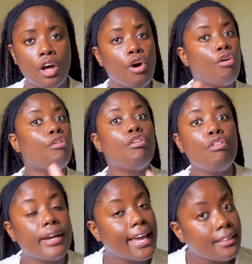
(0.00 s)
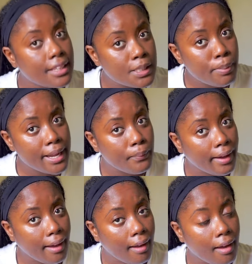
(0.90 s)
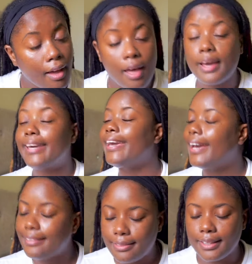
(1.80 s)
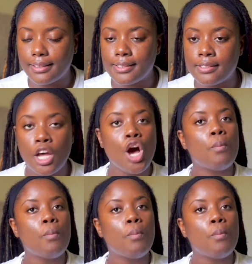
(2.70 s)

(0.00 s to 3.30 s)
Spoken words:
Oh, get this, by the way, get this,